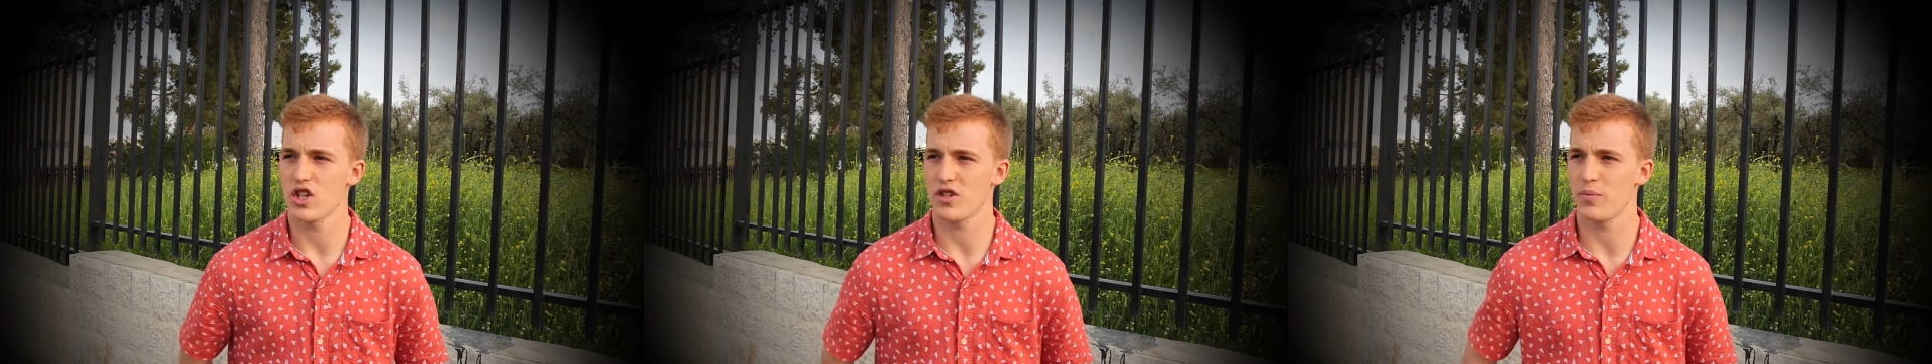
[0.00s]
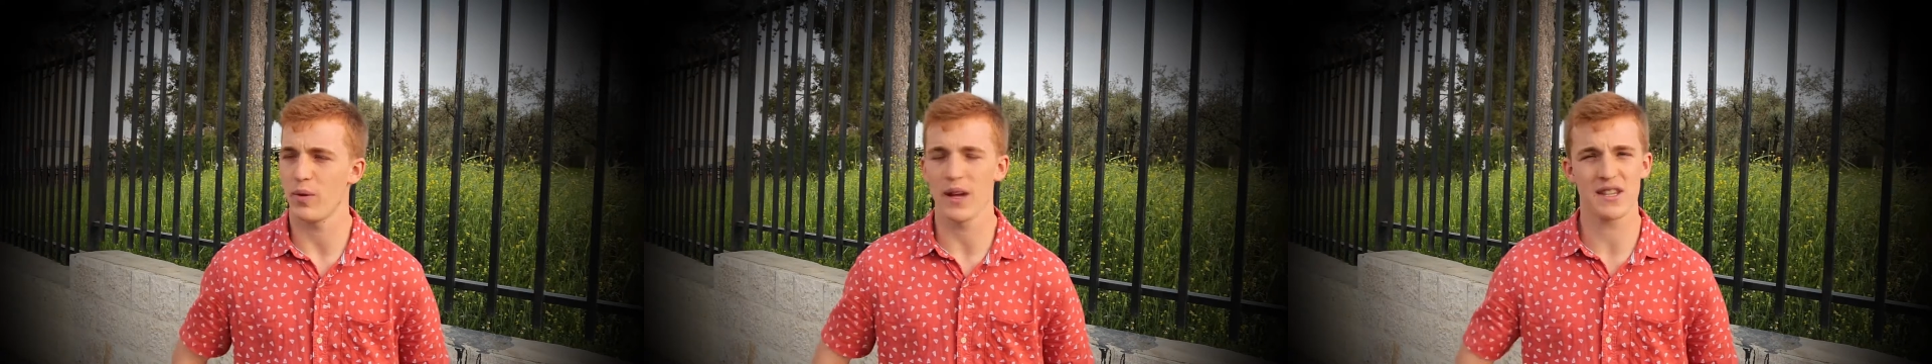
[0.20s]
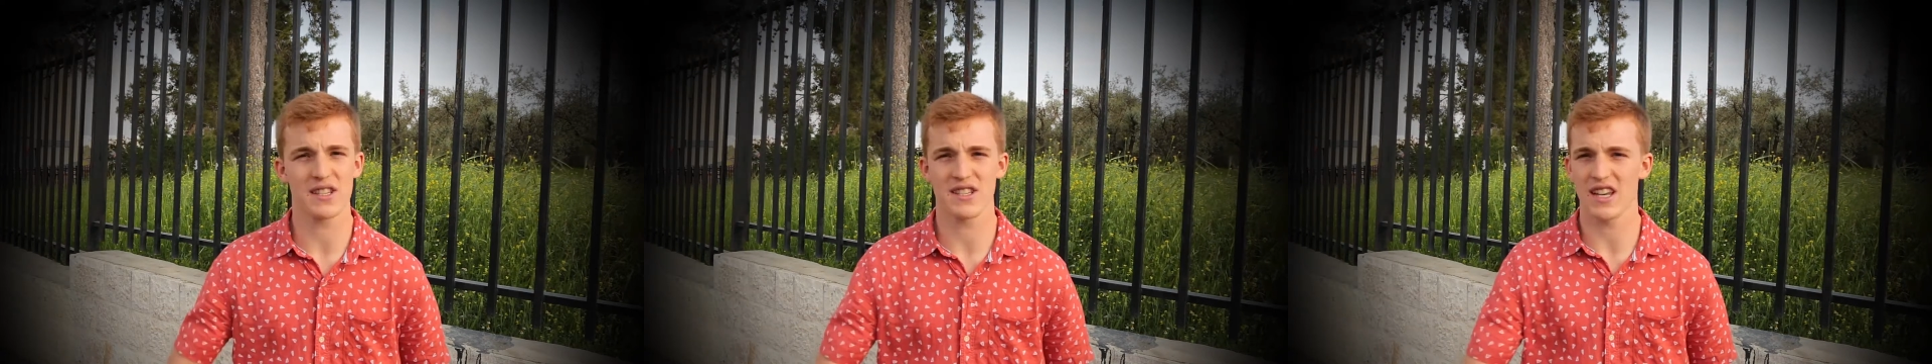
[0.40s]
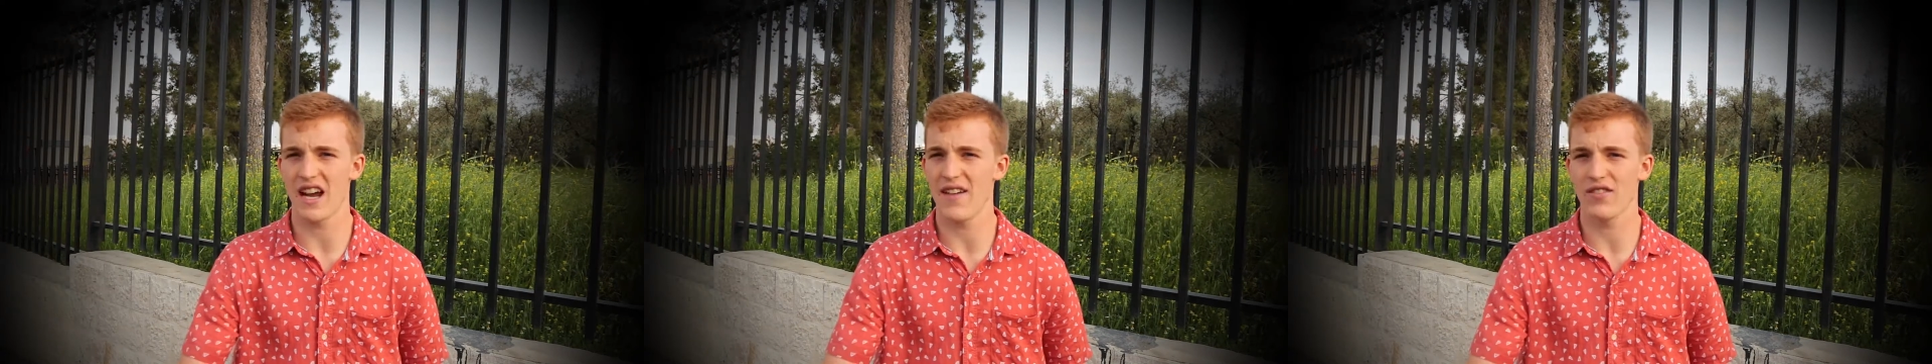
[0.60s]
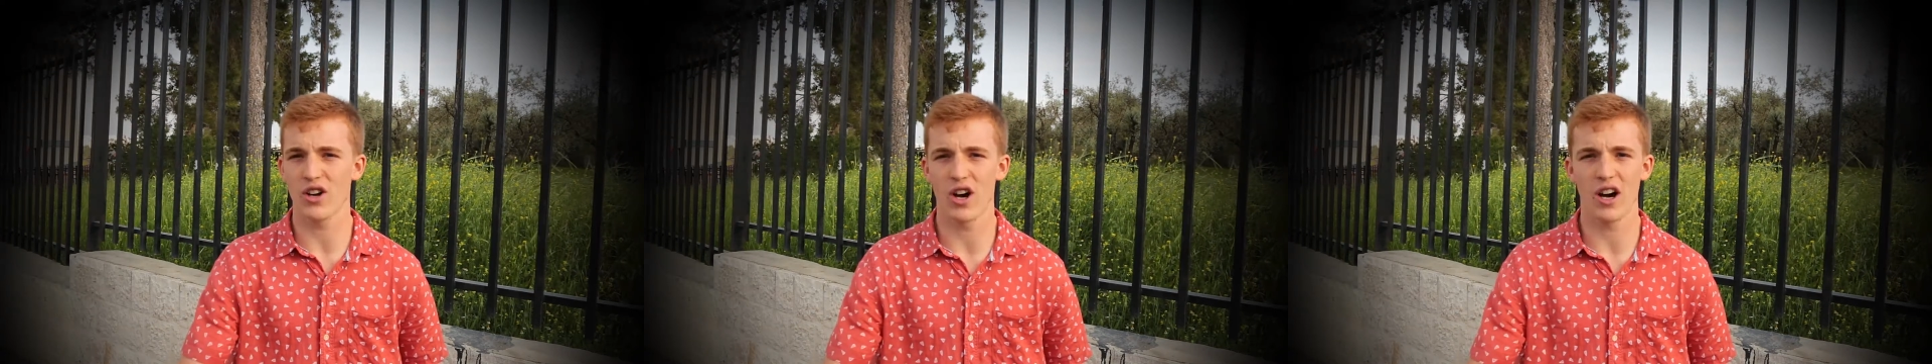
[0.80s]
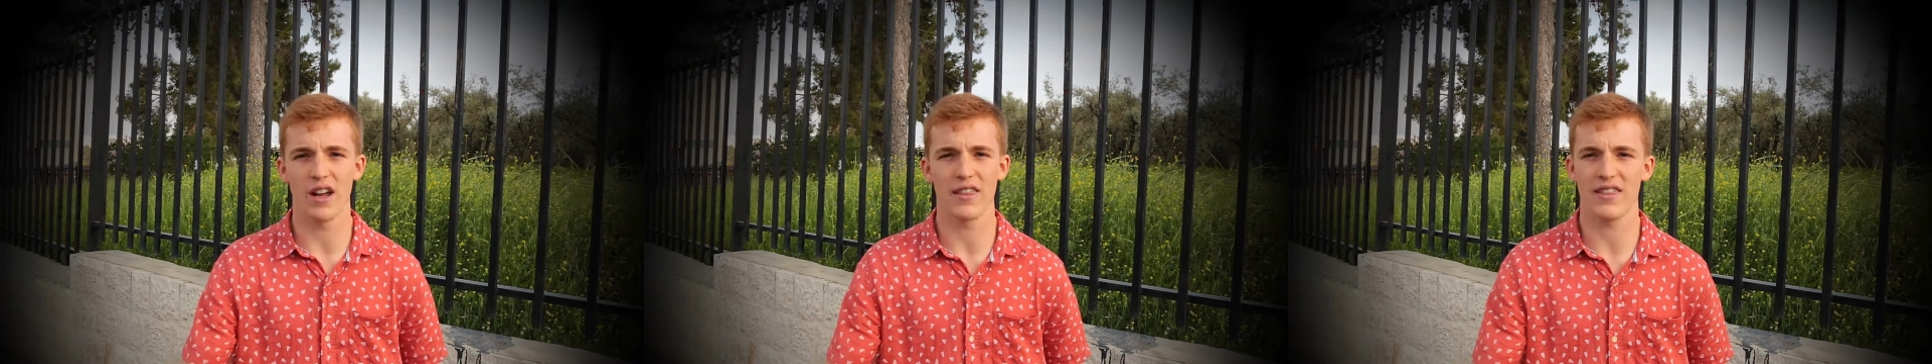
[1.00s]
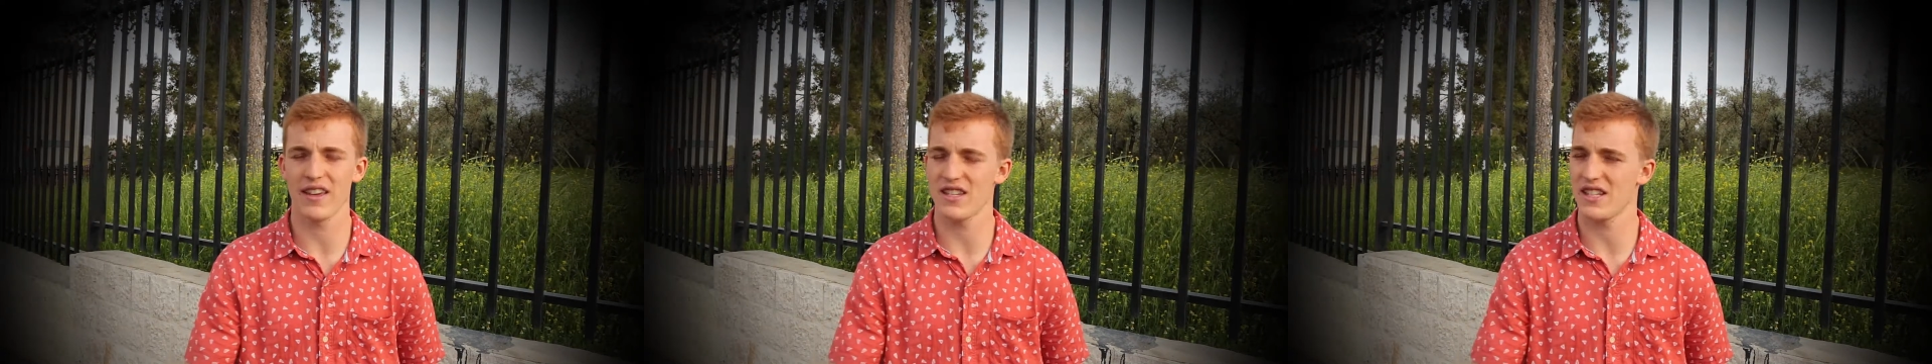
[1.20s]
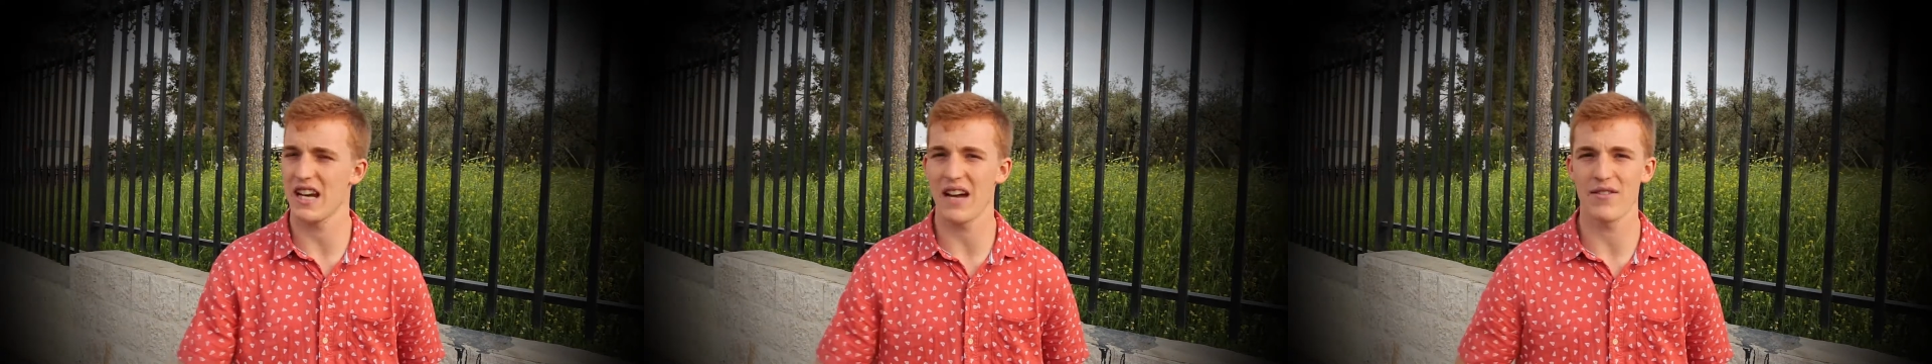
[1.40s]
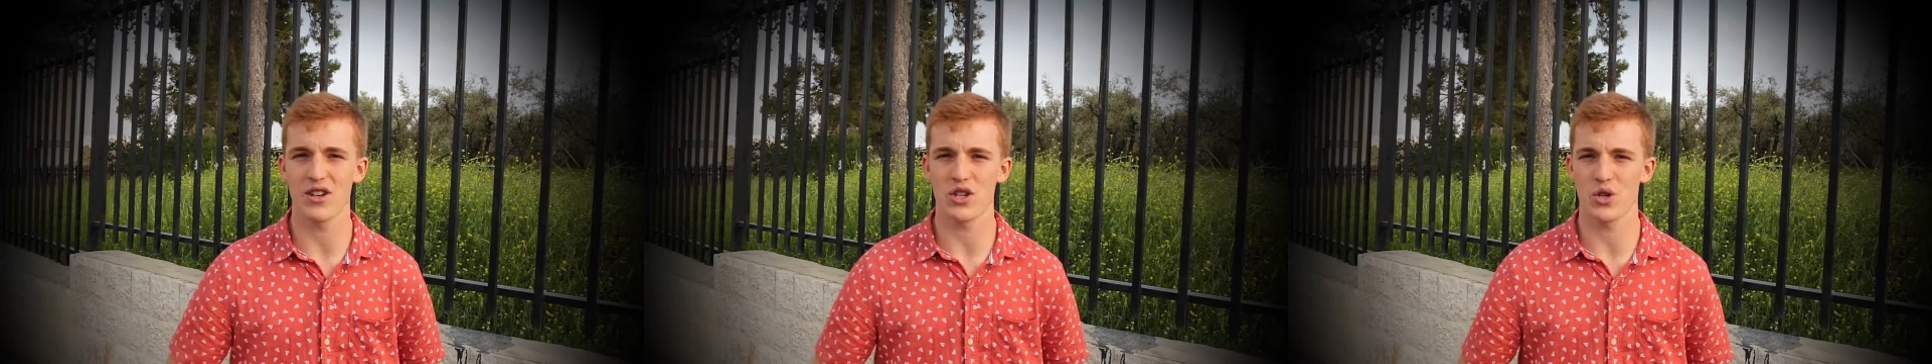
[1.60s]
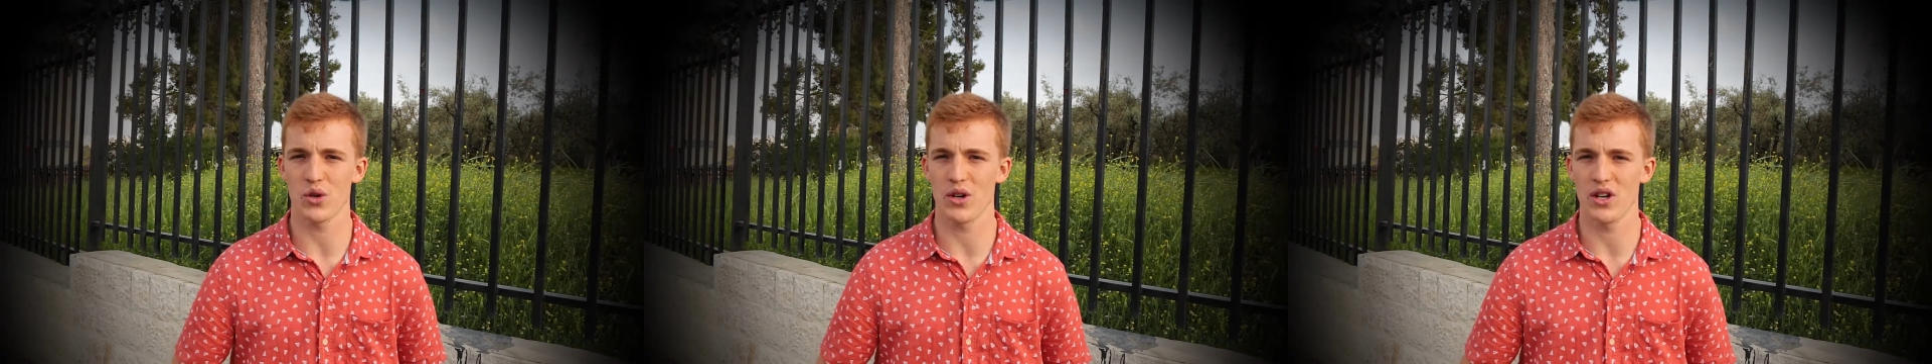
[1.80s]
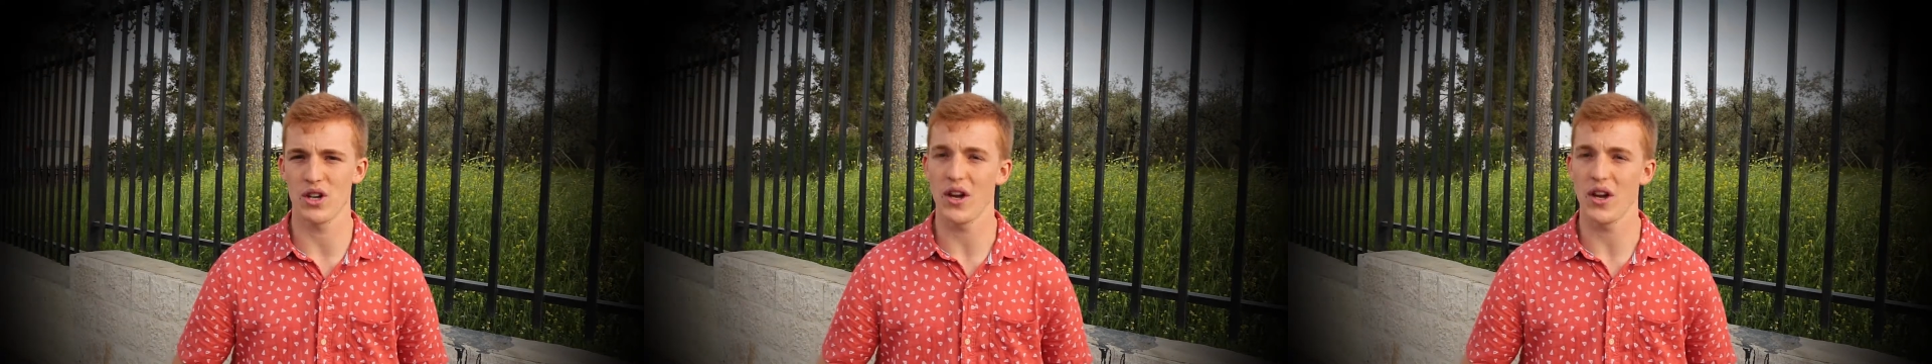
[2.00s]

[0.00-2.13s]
just places that I've gone, things that I've enjoyed